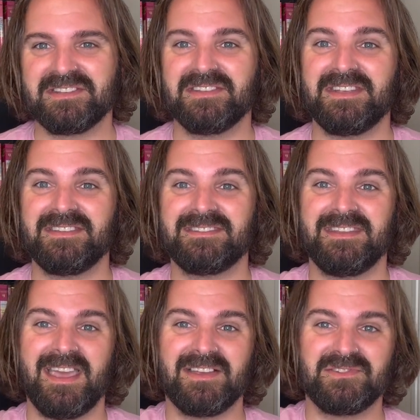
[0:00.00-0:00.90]
because it's
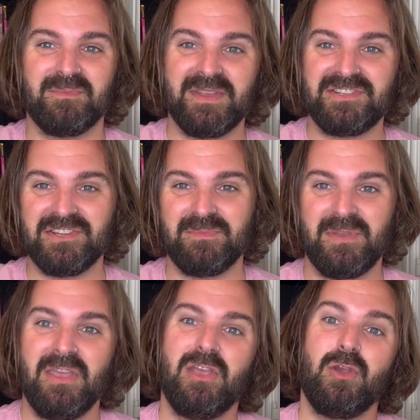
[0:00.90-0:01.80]
the actual bishop
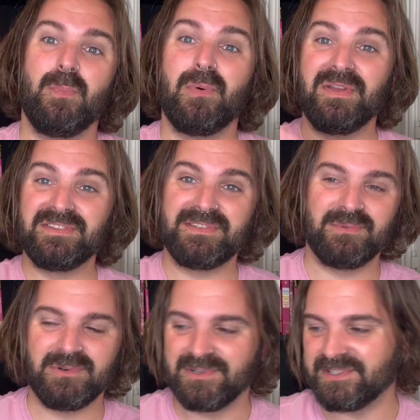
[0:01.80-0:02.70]
who appoints the
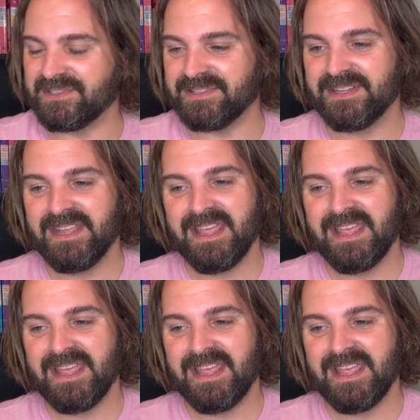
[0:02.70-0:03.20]
warden.